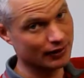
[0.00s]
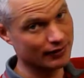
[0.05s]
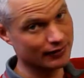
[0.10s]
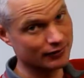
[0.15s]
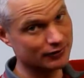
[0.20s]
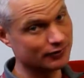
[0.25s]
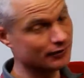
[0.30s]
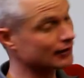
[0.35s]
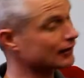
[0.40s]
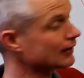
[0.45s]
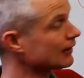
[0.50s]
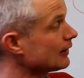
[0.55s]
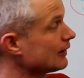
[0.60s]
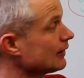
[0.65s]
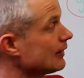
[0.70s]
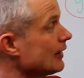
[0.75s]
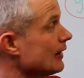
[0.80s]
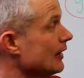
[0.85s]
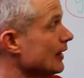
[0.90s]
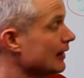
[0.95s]
the
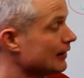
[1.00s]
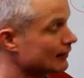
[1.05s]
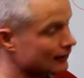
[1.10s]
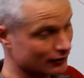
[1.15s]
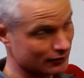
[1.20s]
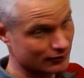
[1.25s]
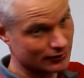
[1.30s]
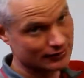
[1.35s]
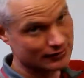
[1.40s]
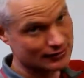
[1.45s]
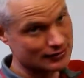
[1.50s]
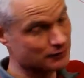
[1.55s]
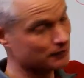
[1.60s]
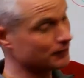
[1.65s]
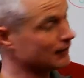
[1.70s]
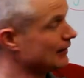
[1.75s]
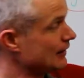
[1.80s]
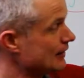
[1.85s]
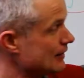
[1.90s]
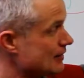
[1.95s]
cricket's
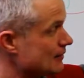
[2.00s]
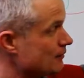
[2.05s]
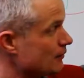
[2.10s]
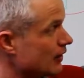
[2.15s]
being eaten